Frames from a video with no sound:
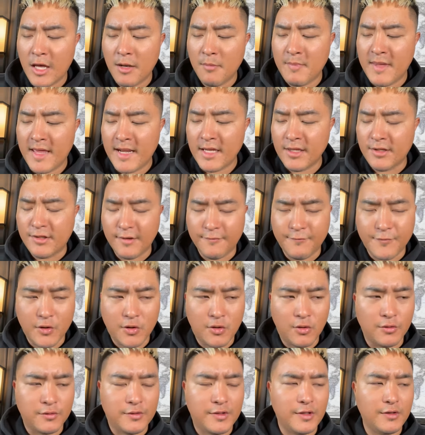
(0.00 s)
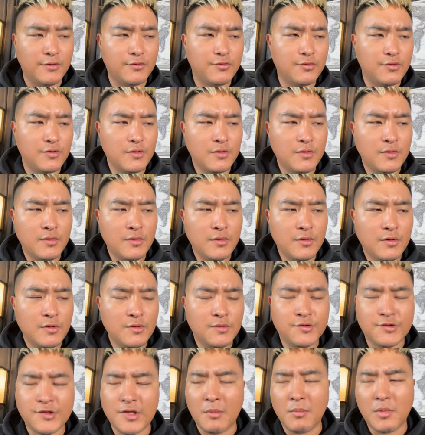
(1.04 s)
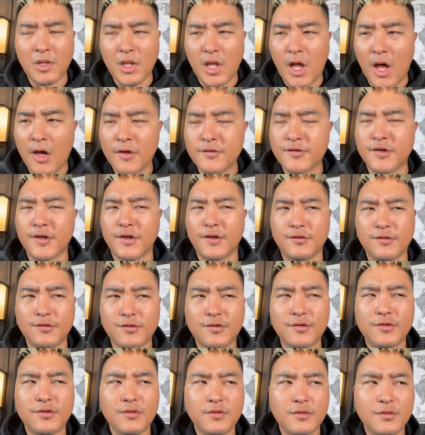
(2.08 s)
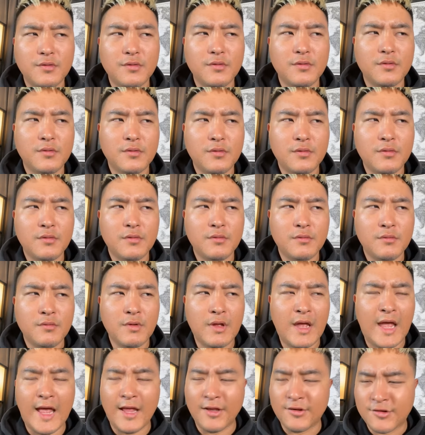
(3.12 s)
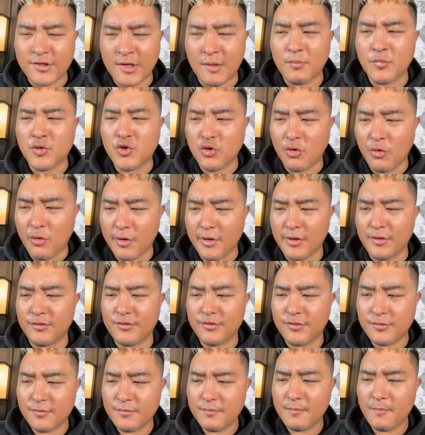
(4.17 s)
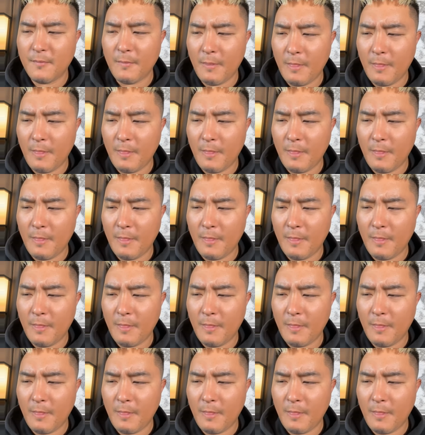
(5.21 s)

and many difficulties, some losses and some joys.